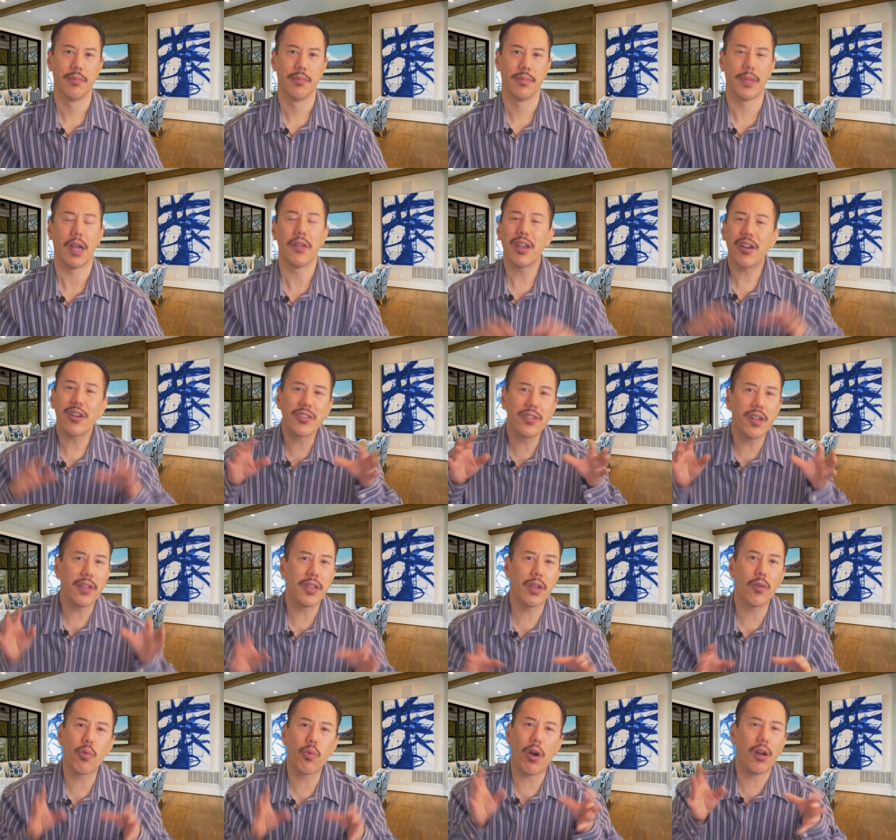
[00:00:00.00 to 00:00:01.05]
Now, there's
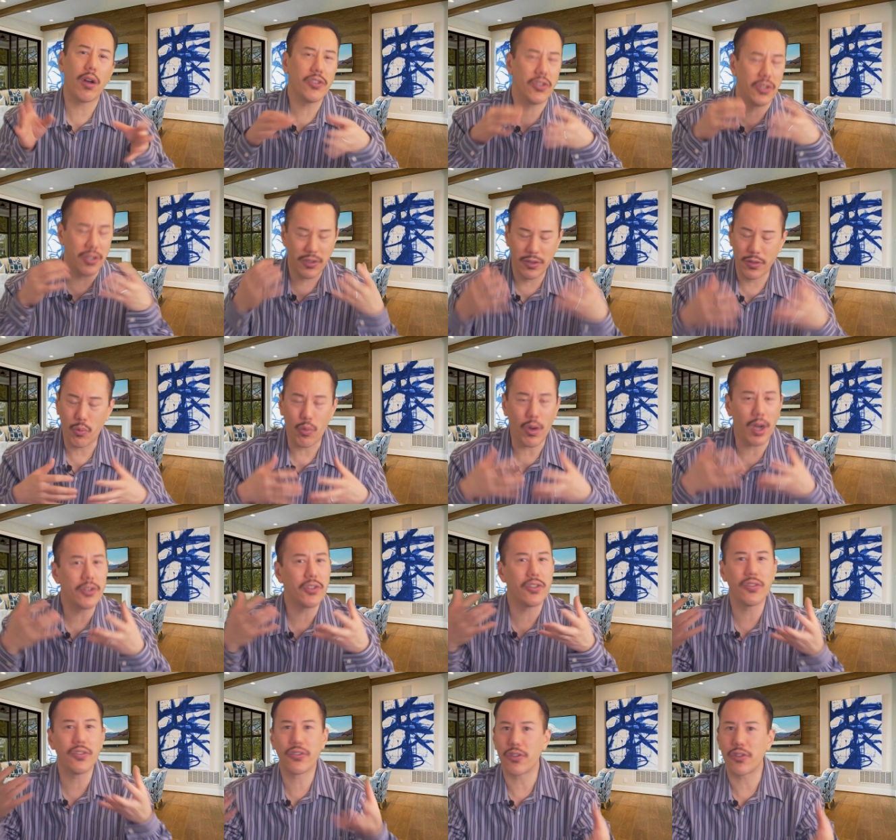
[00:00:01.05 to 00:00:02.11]
nothing wrong just to watch
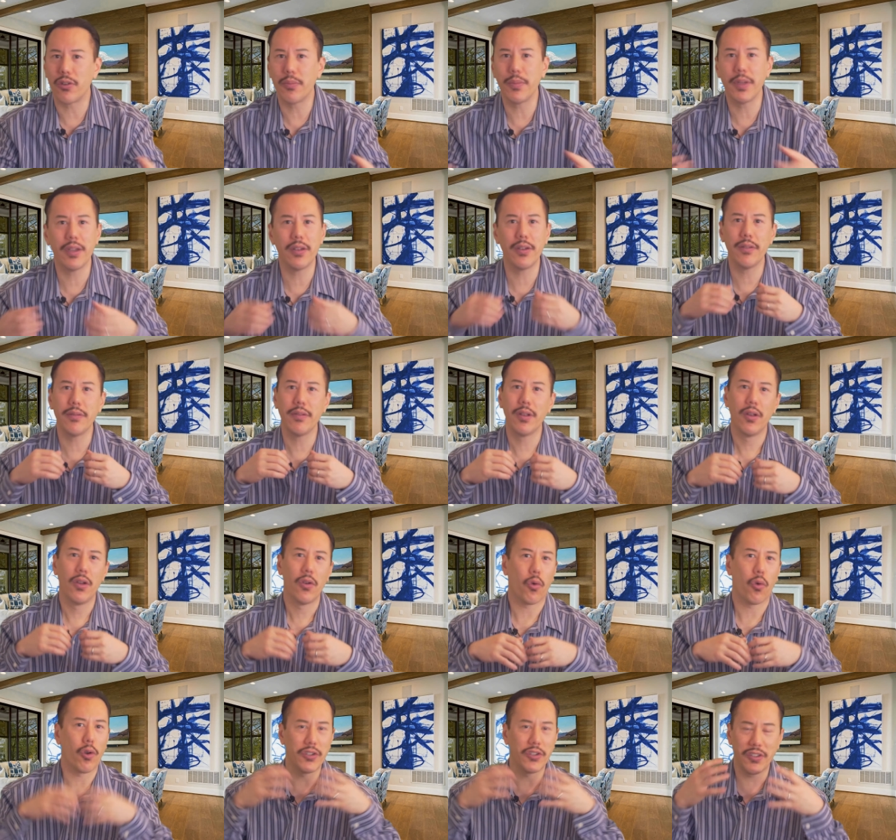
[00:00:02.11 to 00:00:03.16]
the sermon
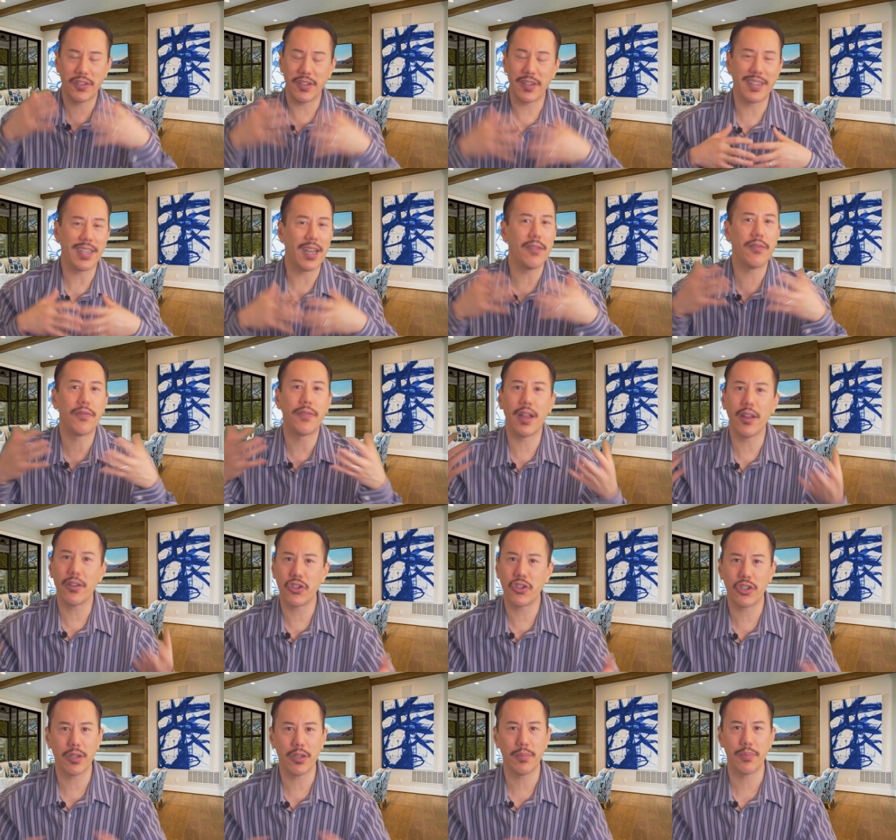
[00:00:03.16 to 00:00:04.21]
or just attend
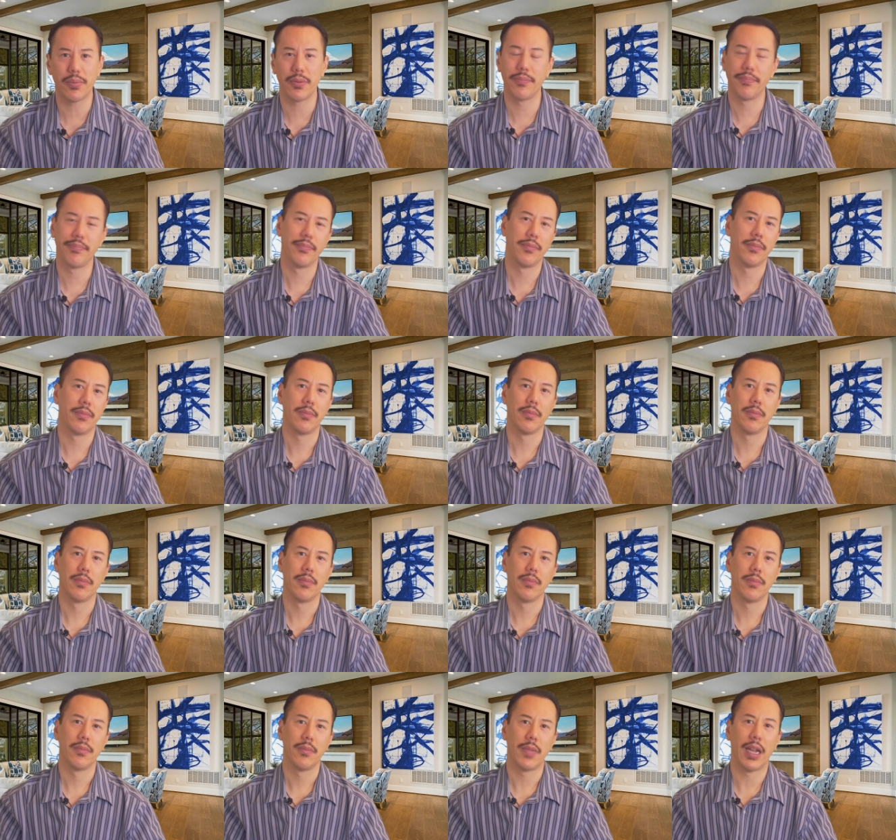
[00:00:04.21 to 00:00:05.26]
fellowship.
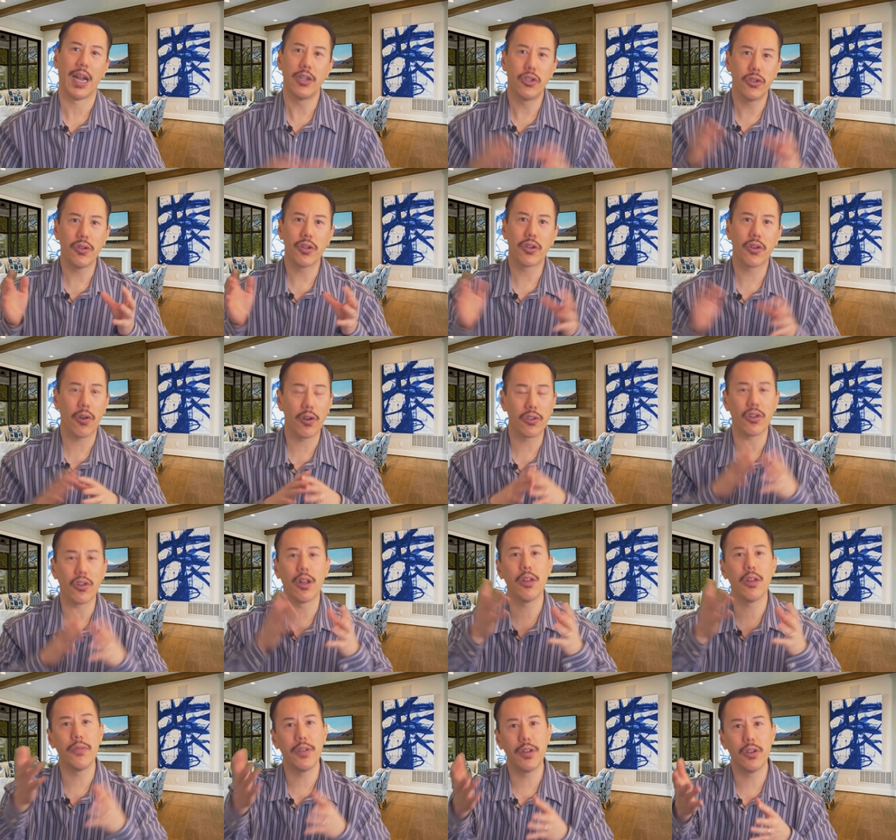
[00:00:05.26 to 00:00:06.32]
And I do encourage
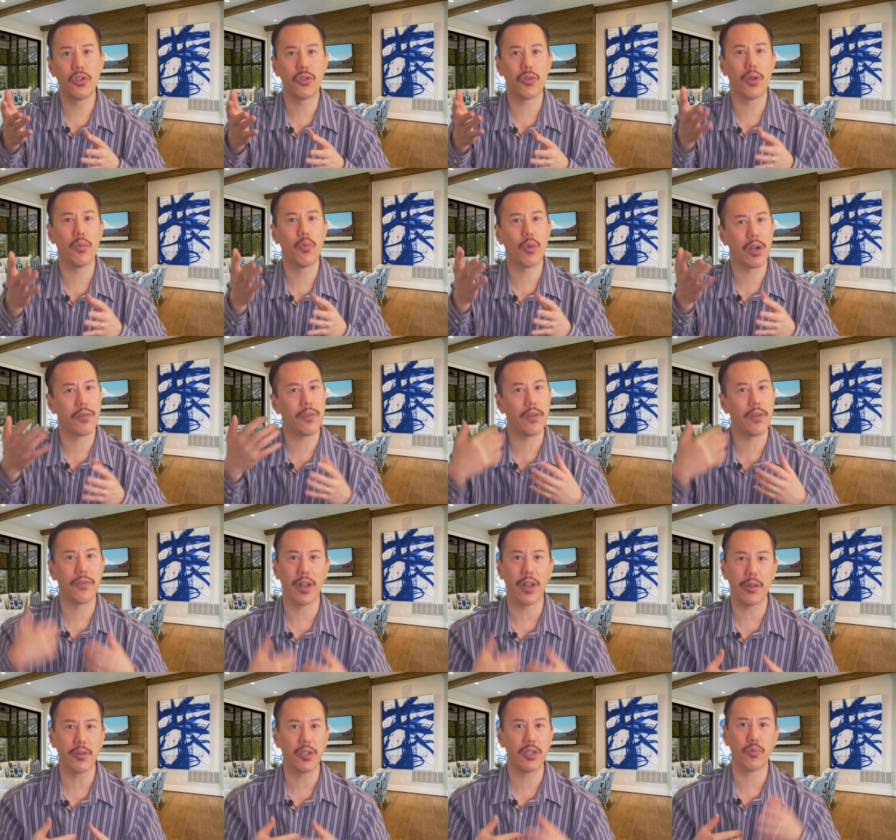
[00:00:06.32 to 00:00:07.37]
all of you to join one of our
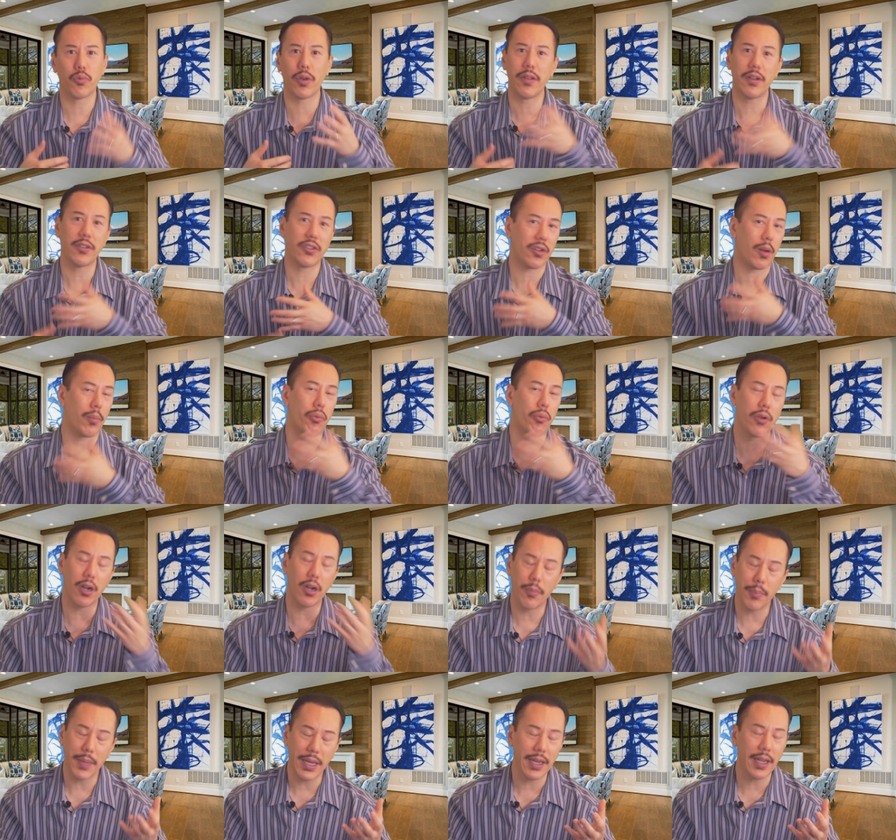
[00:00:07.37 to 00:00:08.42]
fellowships, whether it's our
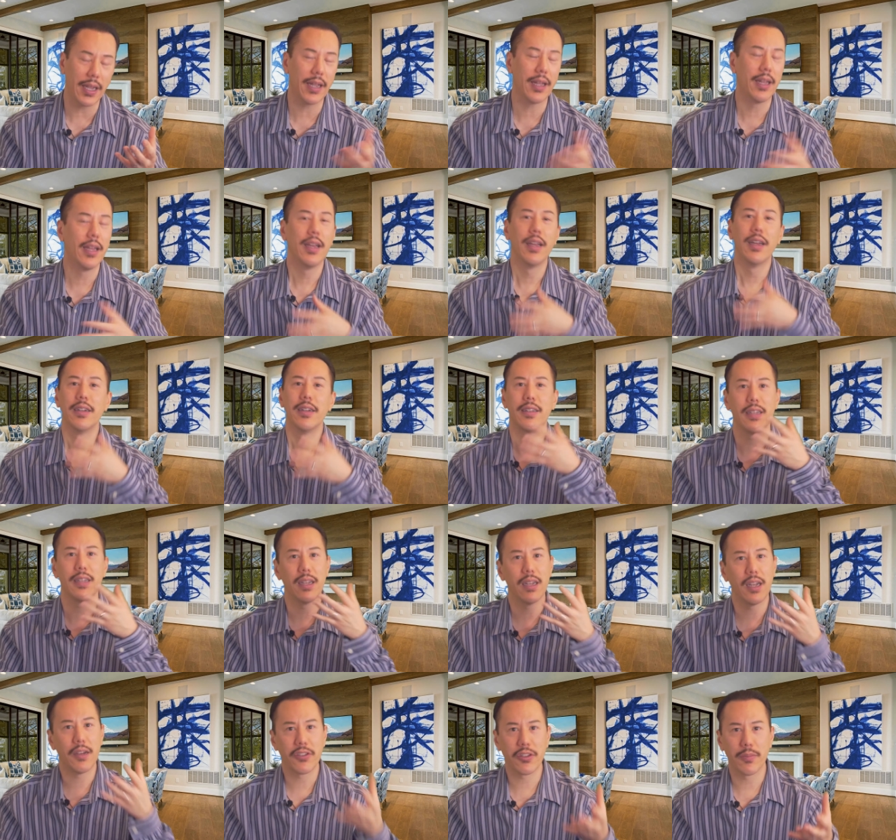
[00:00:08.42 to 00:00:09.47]
prayer meeting,
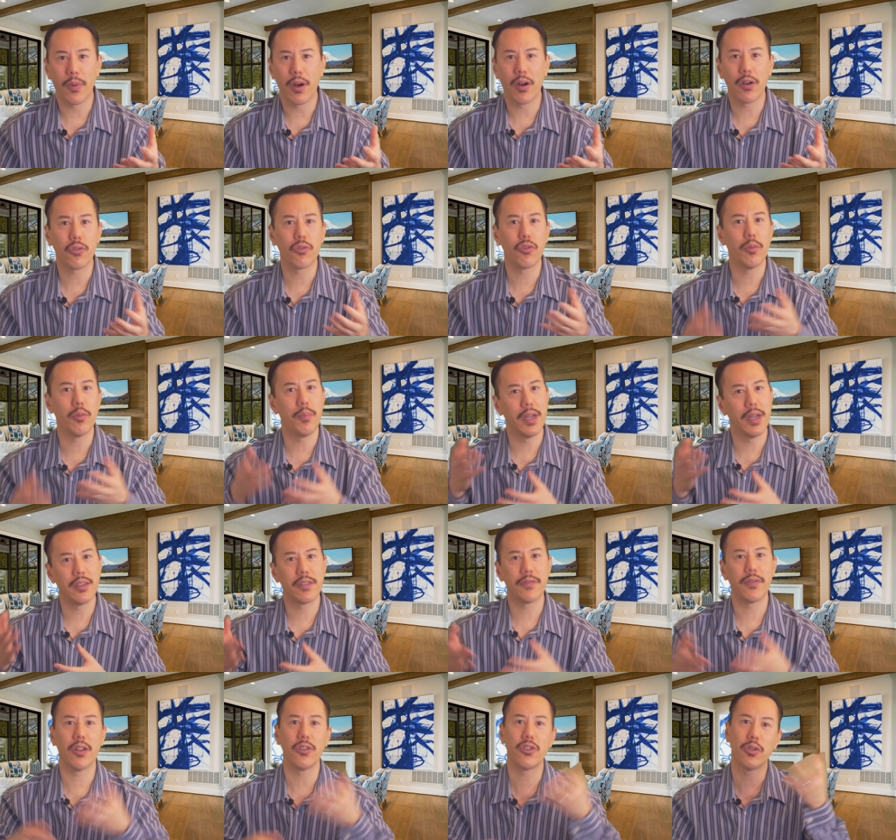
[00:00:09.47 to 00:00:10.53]
TNF small group, men's
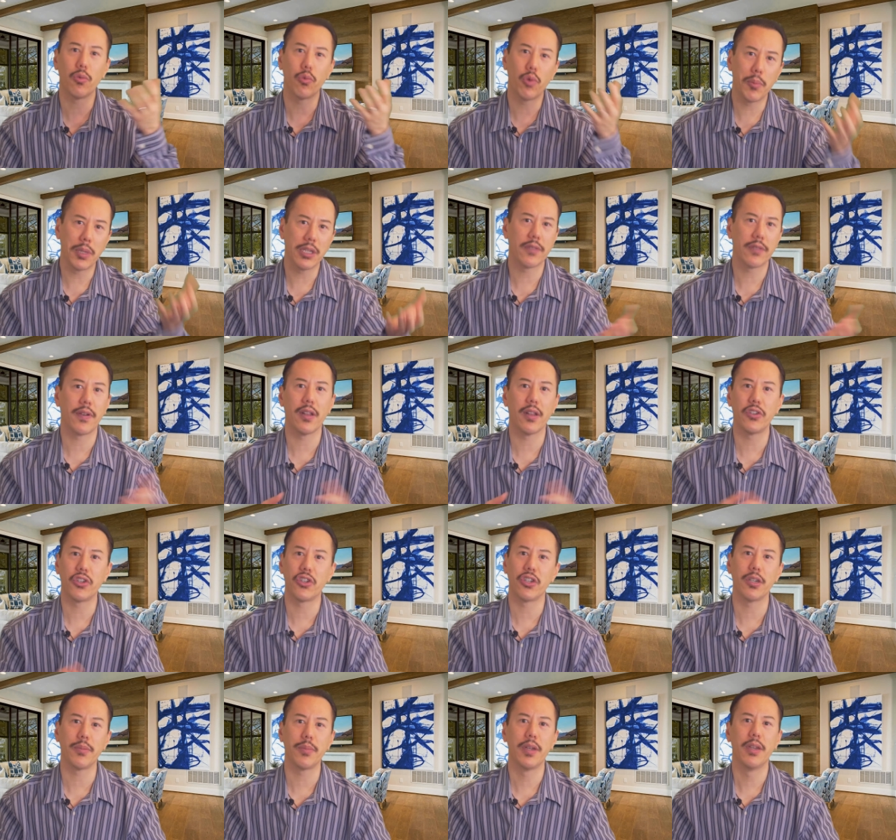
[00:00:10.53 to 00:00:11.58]
fellowship, women's
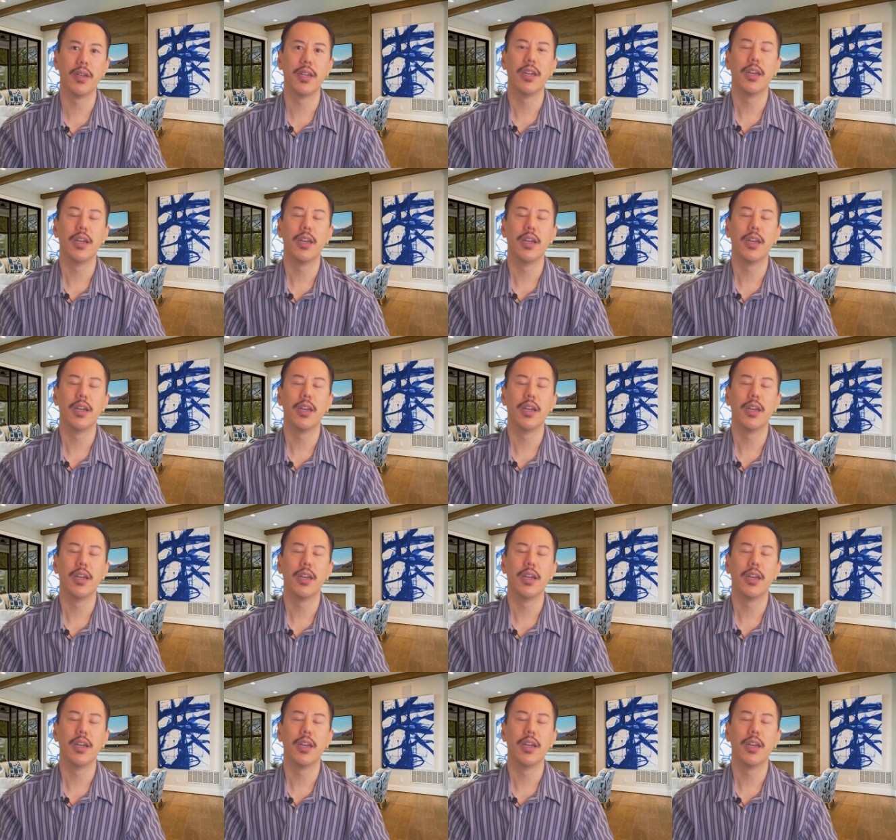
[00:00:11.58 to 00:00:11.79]
fellowship.